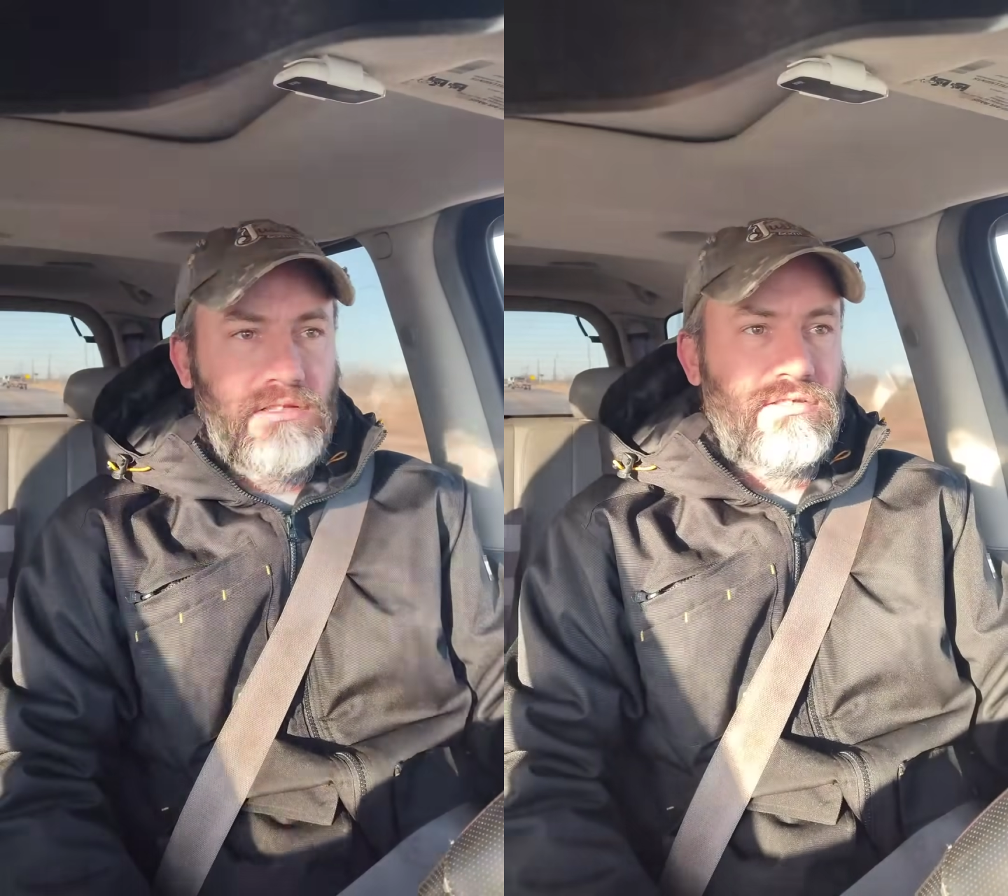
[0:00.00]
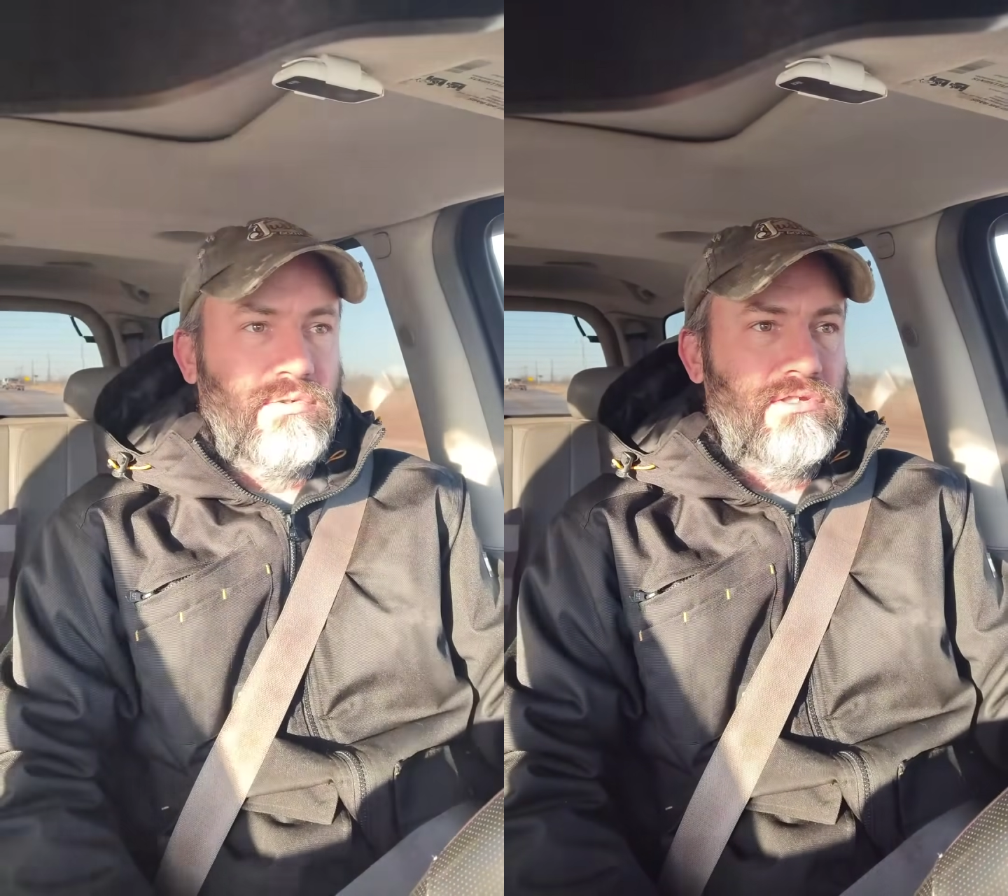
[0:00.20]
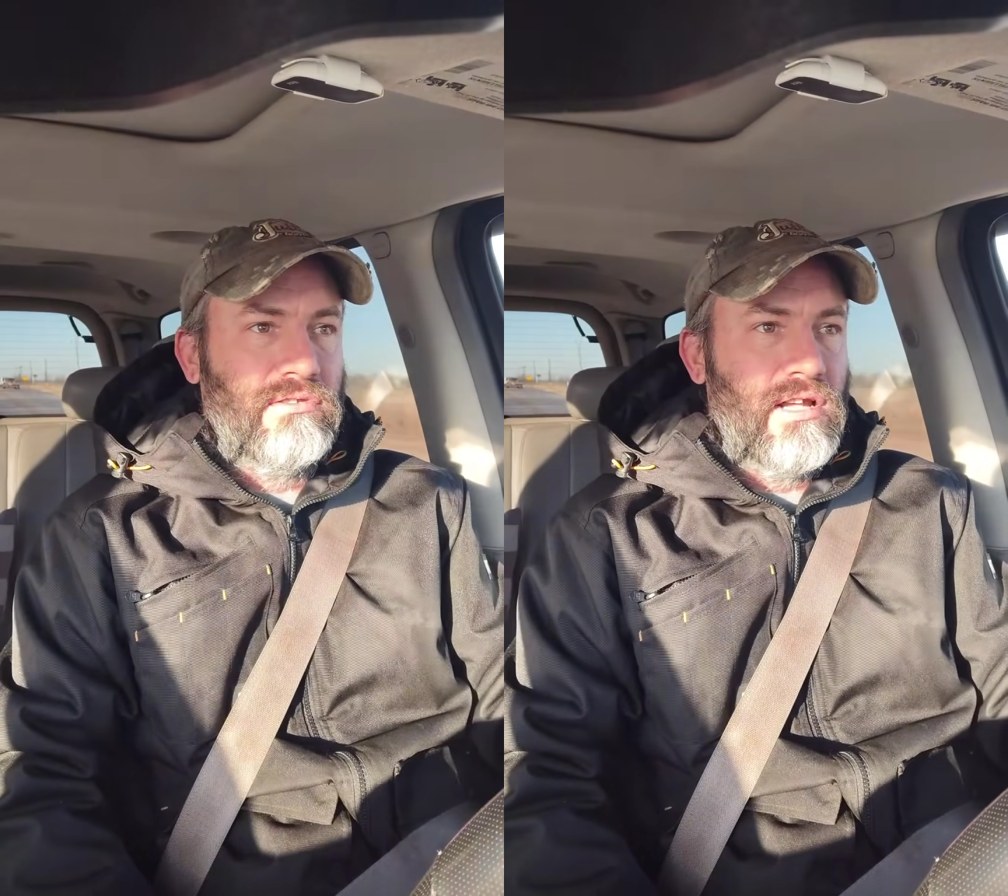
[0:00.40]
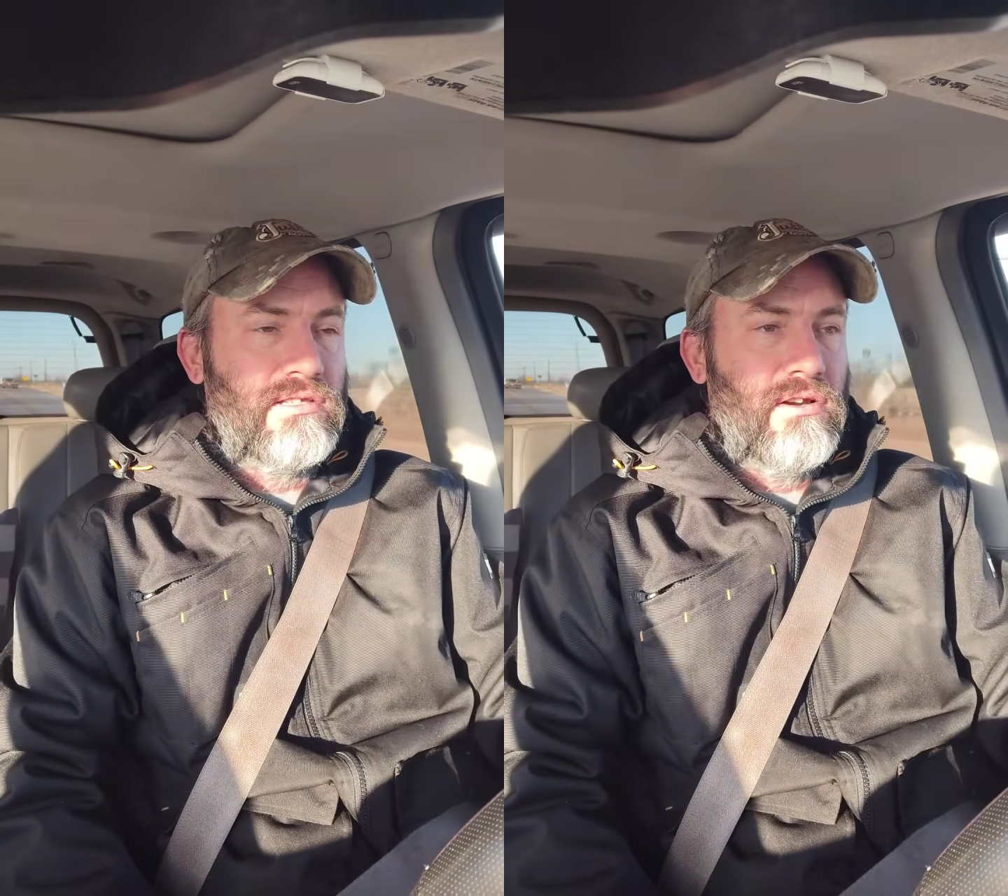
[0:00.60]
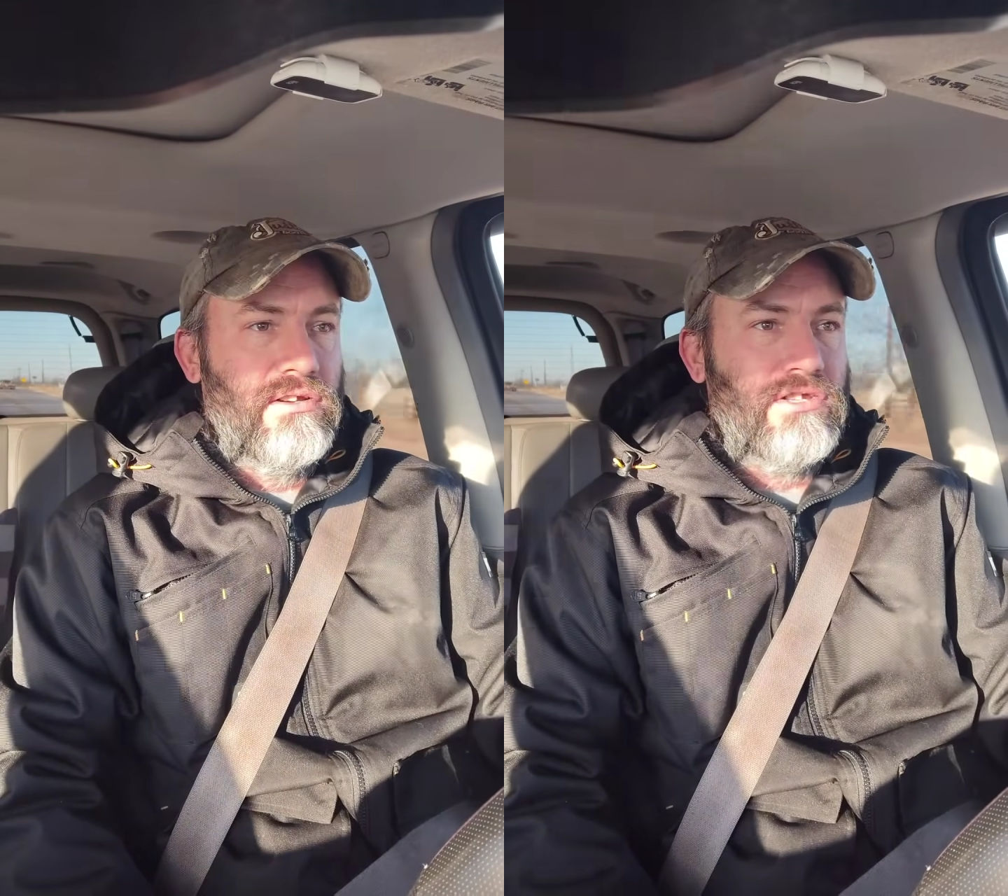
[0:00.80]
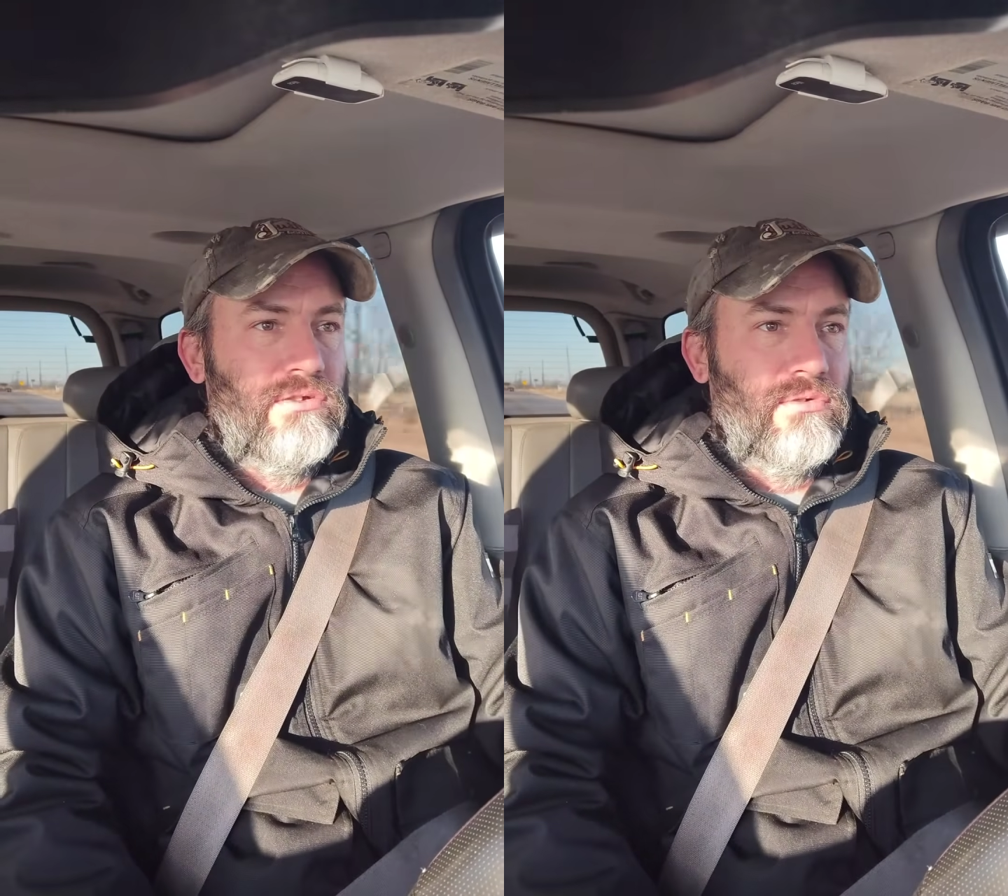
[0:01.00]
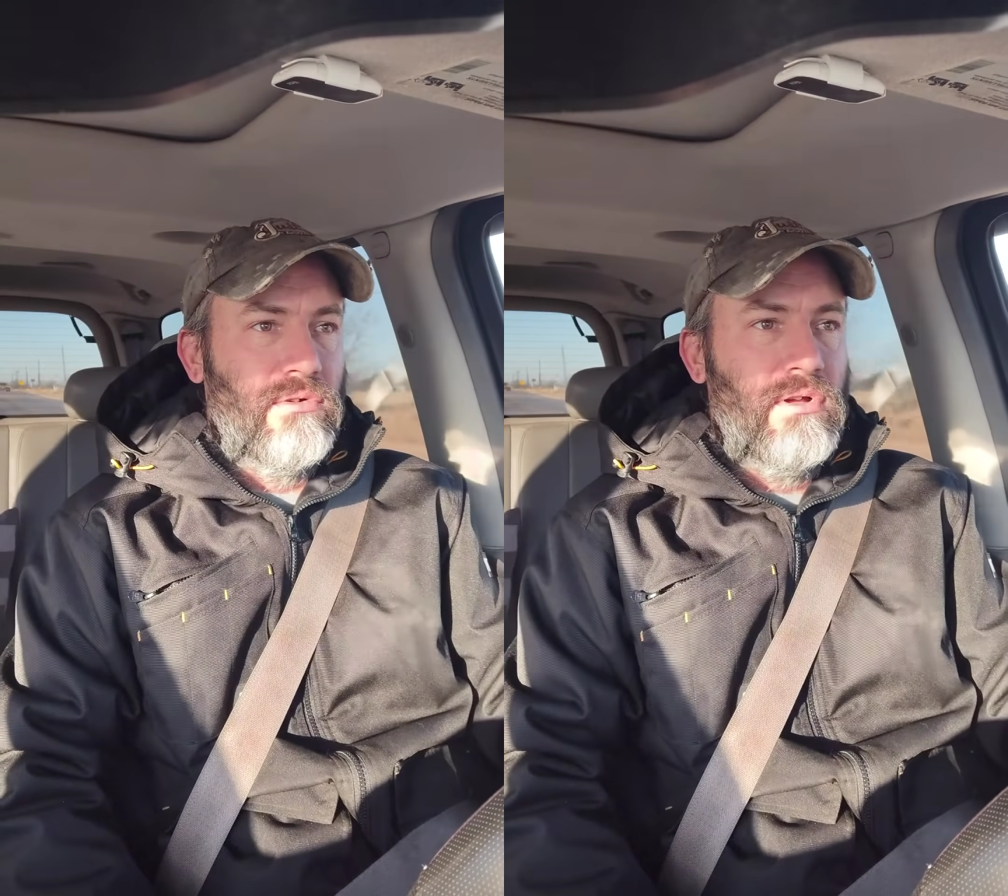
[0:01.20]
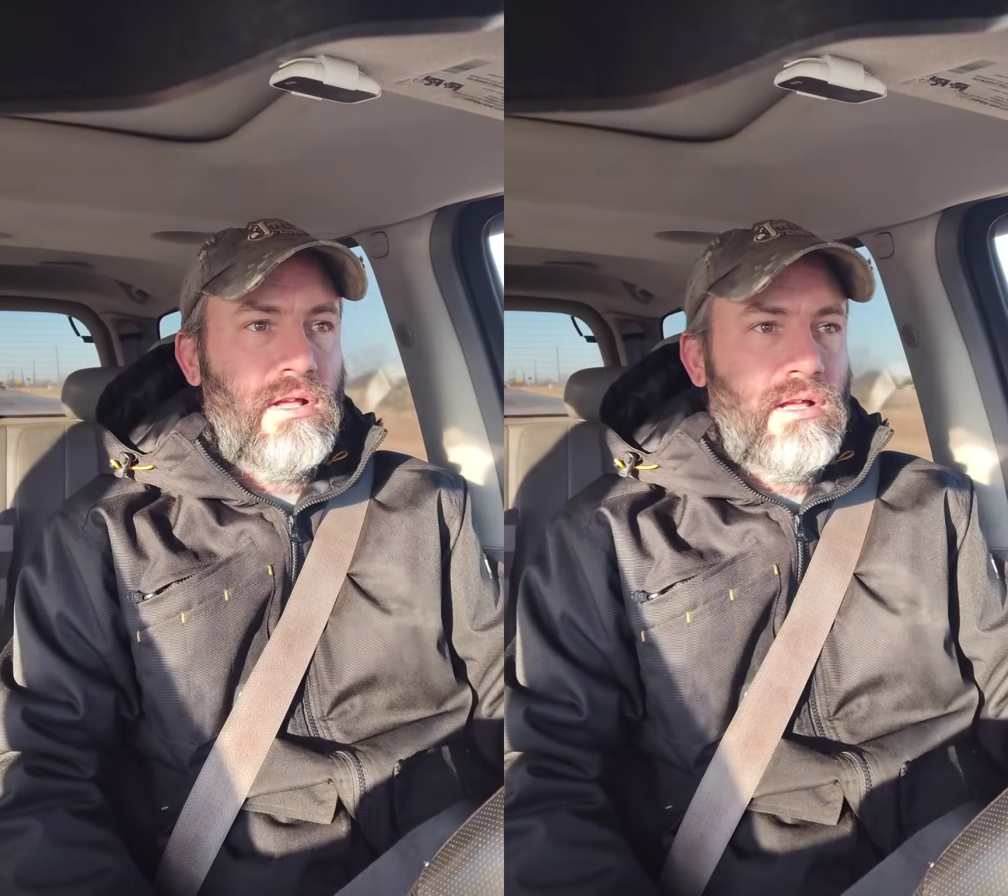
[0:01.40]
just what your thoughts are in general
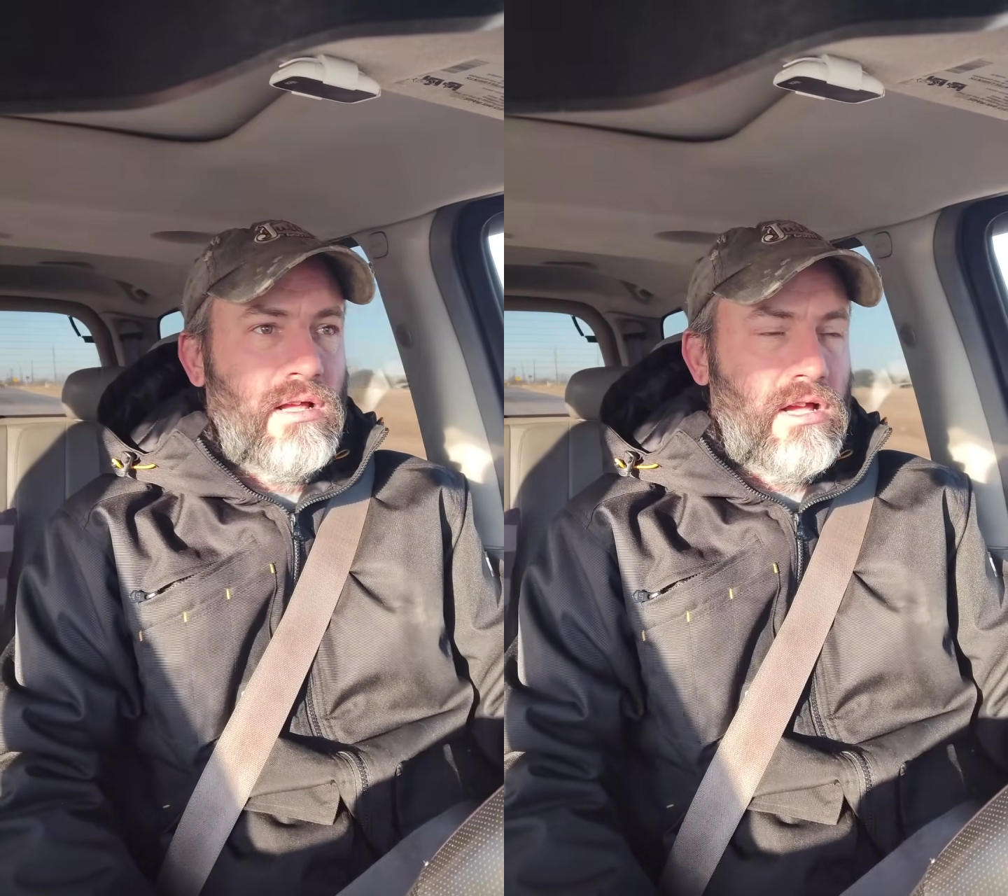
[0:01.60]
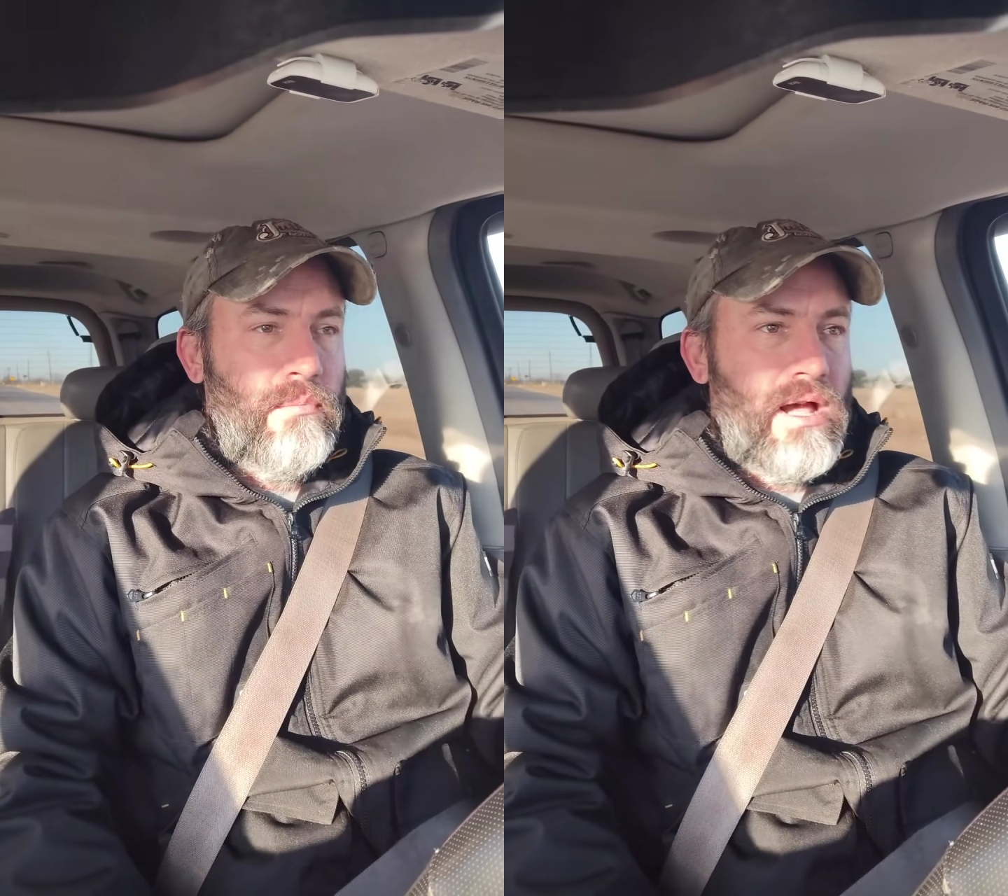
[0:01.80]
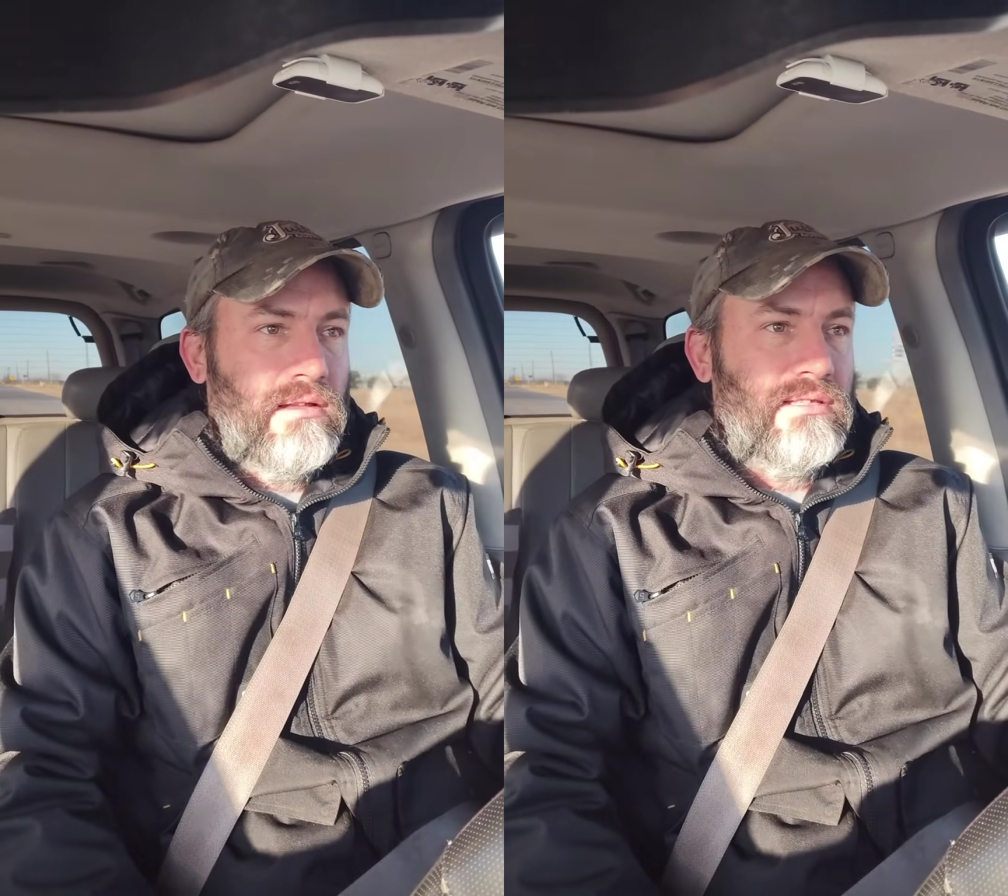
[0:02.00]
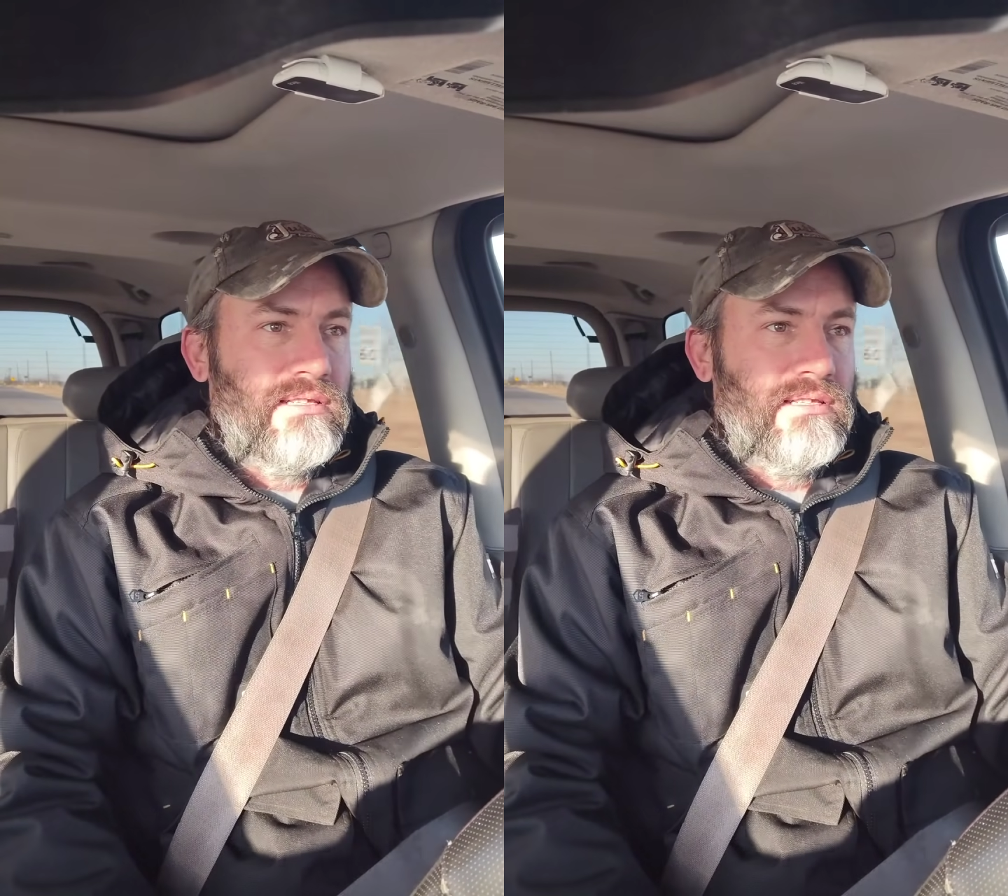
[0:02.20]
about